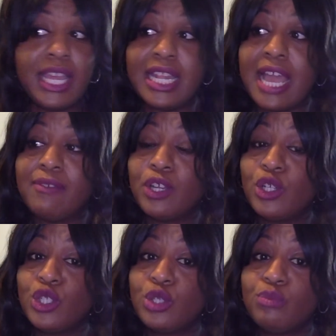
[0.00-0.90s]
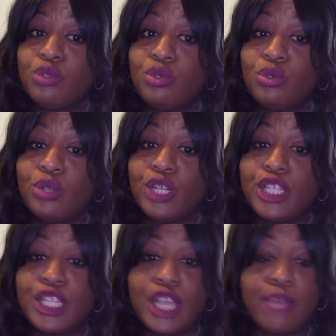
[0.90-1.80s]
and I've heard some
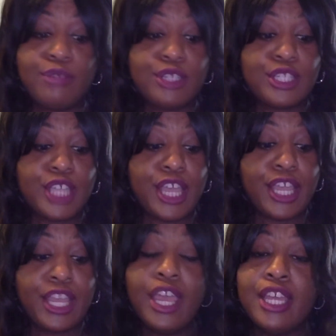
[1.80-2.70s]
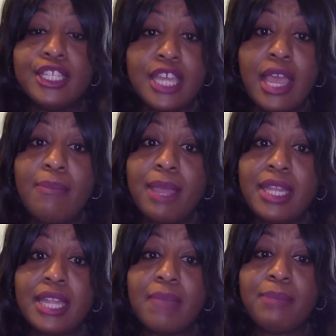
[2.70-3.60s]
stories and I'm just like, Ty
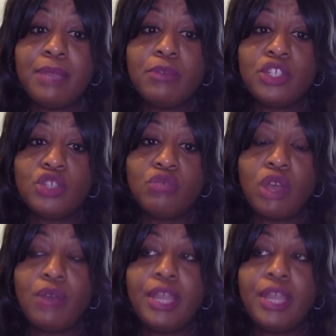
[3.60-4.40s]
might not be what you want.